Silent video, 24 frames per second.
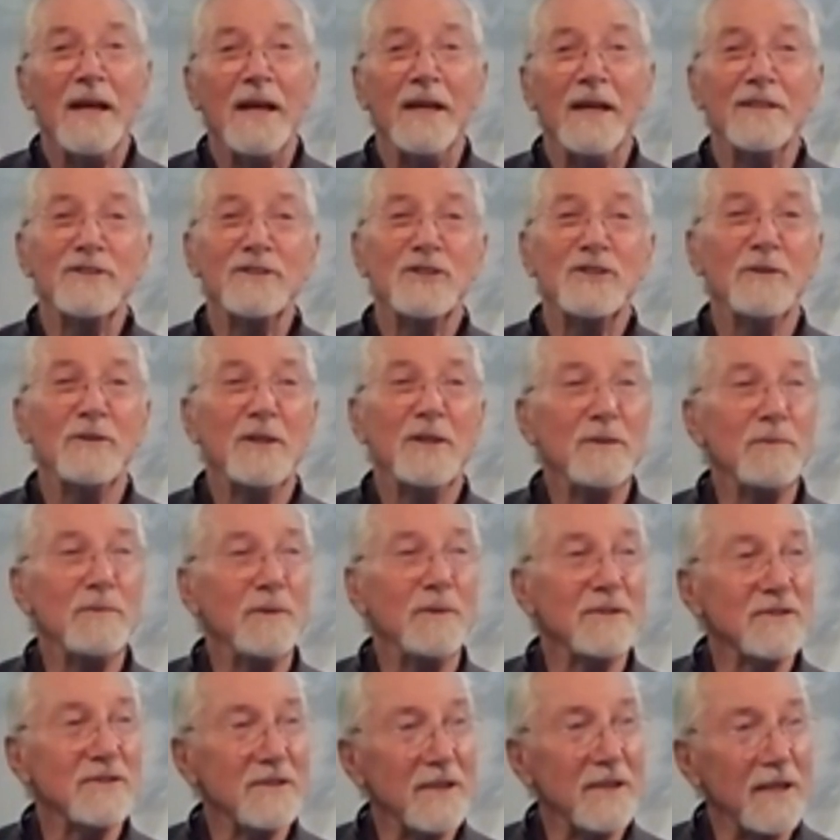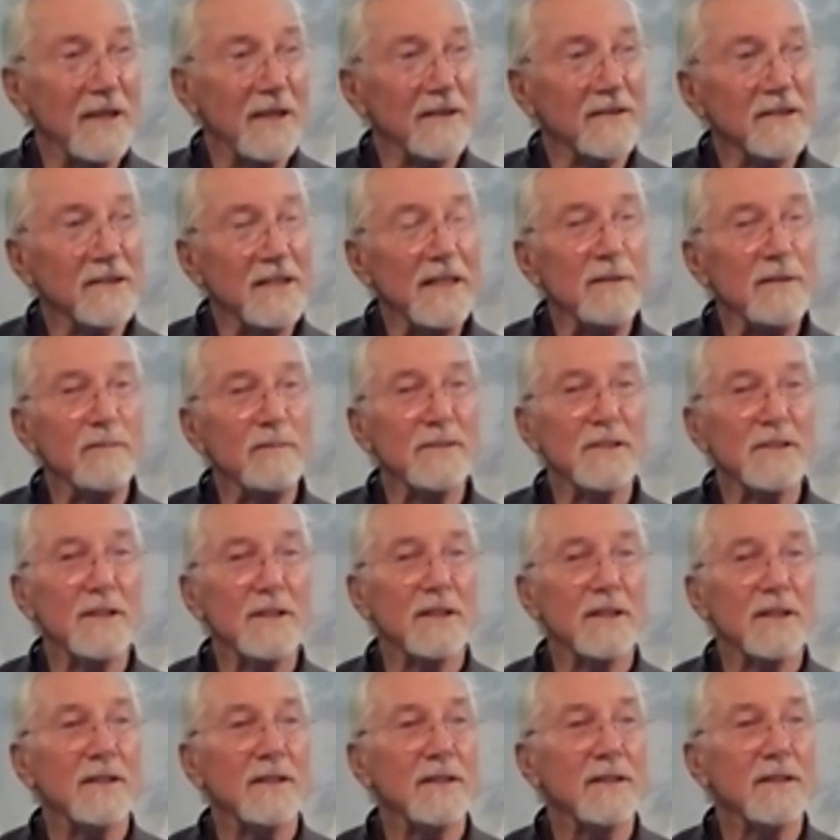And so he was there and he was gonna,